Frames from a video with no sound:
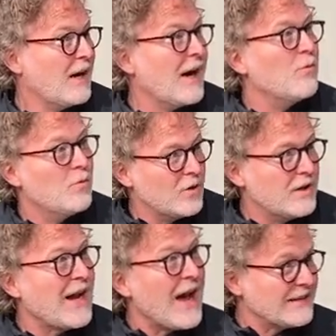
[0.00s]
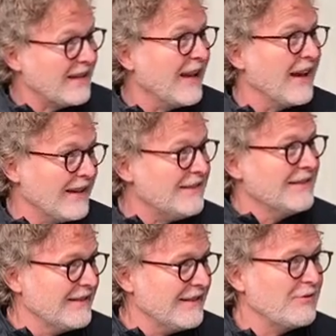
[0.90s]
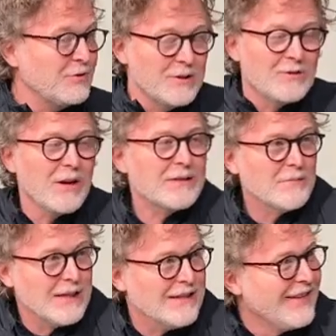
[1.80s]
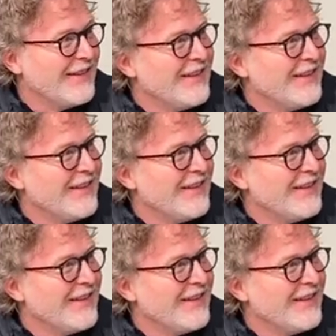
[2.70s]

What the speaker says: I would act again if you would direct me.